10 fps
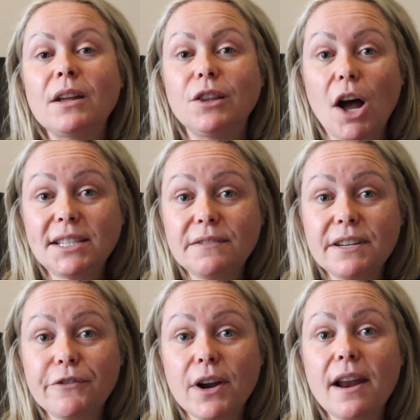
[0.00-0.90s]
lots of
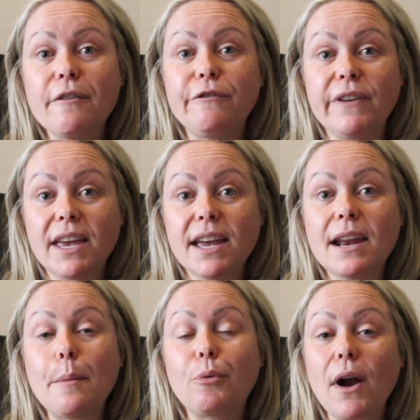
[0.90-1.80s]
different
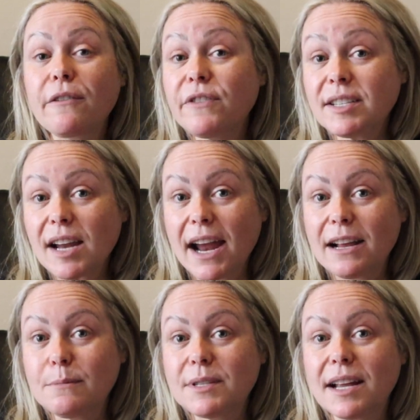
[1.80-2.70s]
vegan breakfast
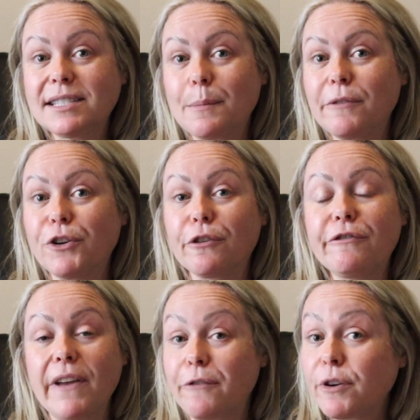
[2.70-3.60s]
items at some of your
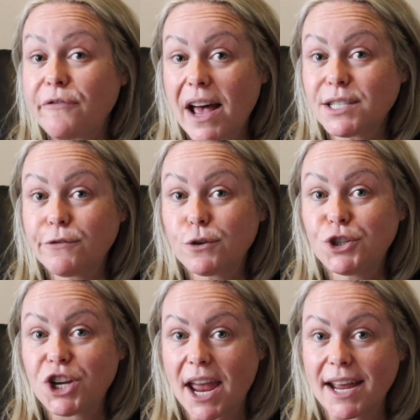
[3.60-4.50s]
favorite fast food
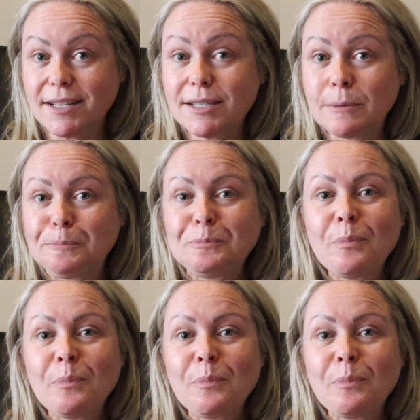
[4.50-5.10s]
chains.